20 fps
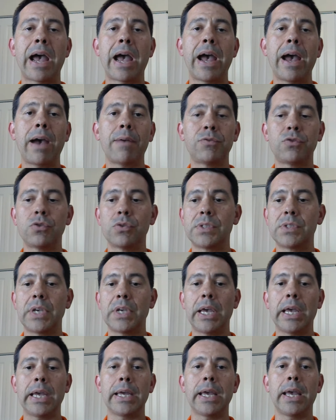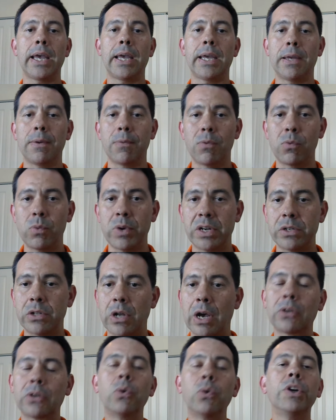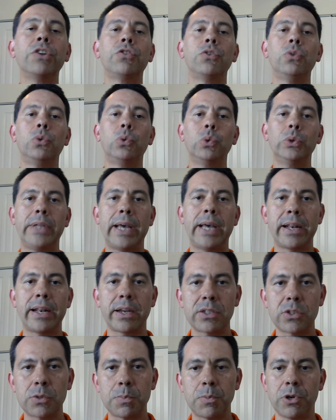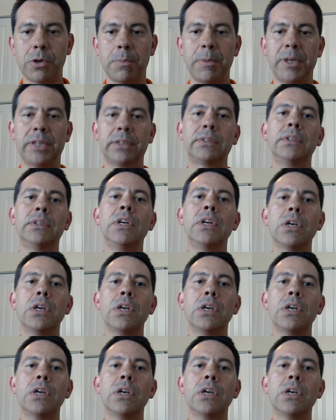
I have to say, Hey, we're not going to do that experiment